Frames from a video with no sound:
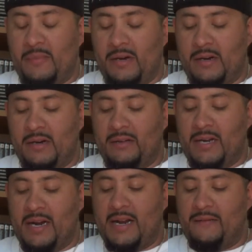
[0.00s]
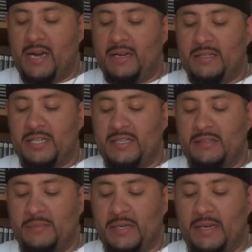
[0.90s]
that I never had a chance
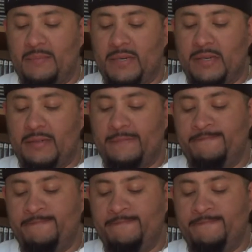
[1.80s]
to play, but